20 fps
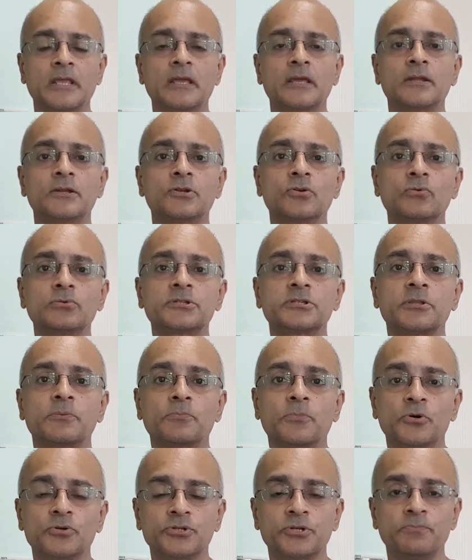Tools are the
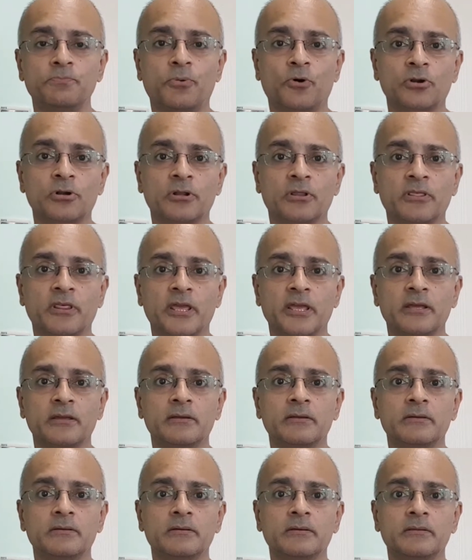most important thing
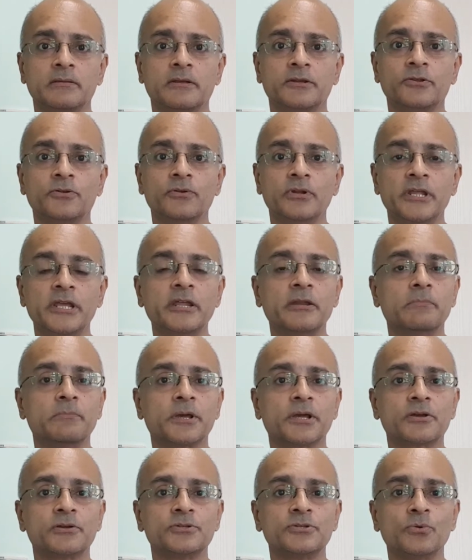that you need
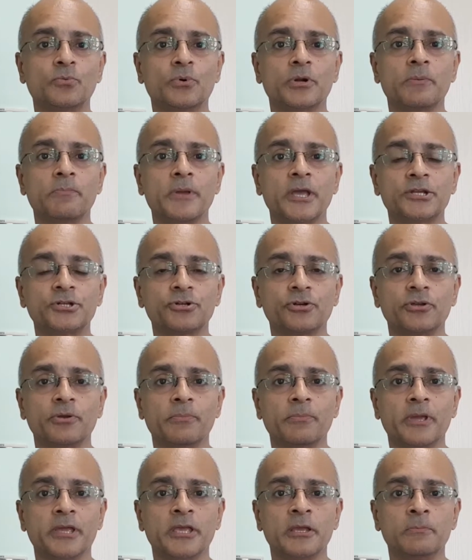because you want to make sure you're
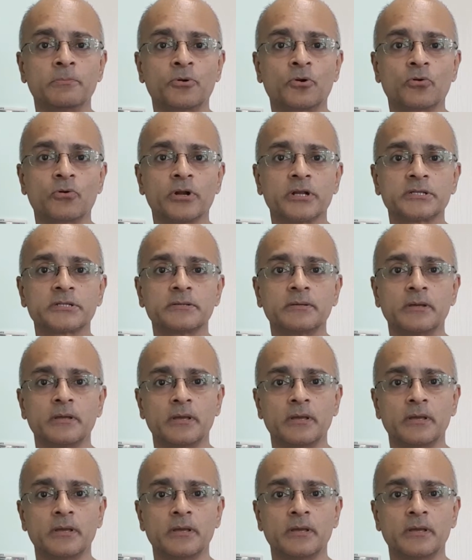making progress.